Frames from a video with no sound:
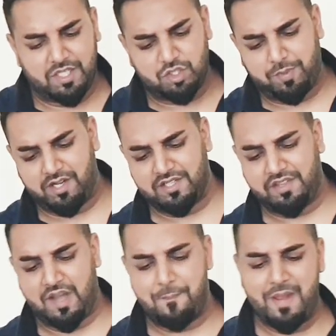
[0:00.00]
Well,
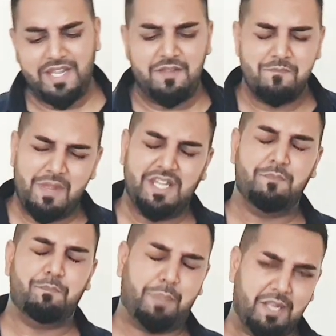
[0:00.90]
subhanAllah, there are many,
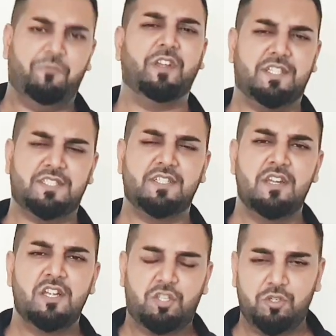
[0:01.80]
many benefits
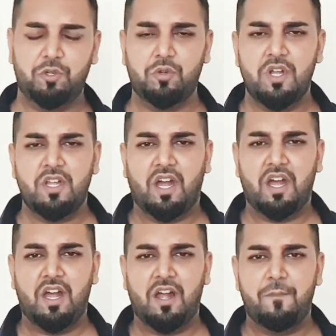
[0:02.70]
to
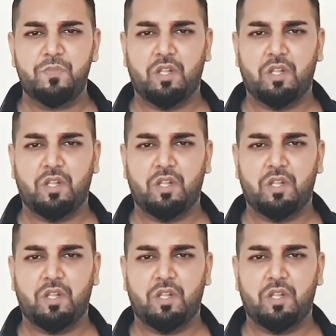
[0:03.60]
uh,